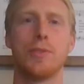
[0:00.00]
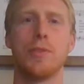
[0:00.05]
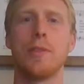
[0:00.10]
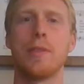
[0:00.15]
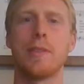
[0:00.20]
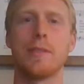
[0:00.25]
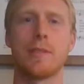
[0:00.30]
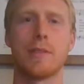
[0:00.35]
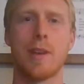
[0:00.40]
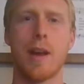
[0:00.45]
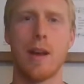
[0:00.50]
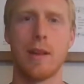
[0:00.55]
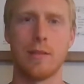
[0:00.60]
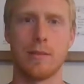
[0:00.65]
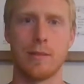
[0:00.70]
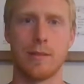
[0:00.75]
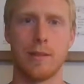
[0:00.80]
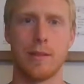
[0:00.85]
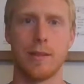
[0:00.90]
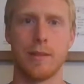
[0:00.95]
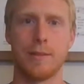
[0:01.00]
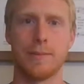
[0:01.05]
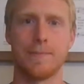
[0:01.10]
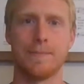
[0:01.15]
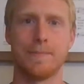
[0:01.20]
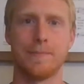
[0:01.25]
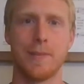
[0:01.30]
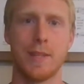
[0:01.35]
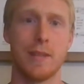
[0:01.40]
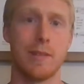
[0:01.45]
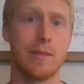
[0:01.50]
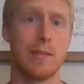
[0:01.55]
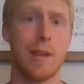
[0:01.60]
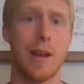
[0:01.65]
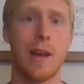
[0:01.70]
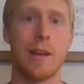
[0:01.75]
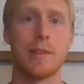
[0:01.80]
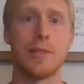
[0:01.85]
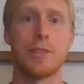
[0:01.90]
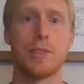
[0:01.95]
Truth is constant. It's
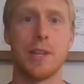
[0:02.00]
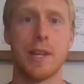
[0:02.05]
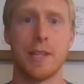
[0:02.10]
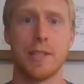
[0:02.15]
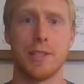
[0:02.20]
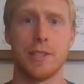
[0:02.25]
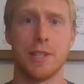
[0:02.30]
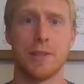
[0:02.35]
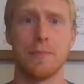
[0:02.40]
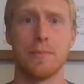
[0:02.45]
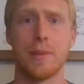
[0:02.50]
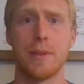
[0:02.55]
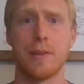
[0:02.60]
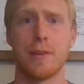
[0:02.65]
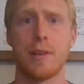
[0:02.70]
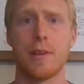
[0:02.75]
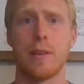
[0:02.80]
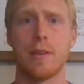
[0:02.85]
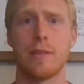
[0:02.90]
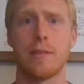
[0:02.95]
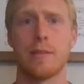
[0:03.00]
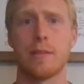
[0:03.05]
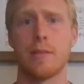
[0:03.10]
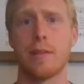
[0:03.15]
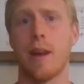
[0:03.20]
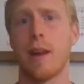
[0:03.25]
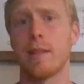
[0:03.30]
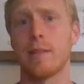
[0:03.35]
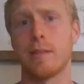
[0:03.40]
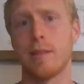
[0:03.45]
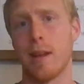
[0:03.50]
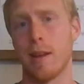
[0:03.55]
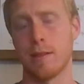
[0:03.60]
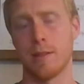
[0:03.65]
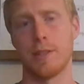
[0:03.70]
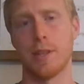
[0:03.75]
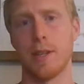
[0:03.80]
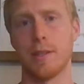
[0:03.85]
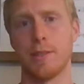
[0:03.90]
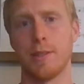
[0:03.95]
not changing because God's
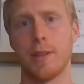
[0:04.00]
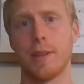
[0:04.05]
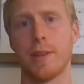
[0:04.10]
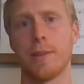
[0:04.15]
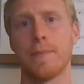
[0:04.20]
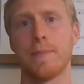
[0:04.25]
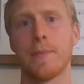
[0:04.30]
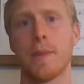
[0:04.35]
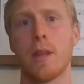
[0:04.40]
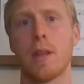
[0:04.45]
not changing.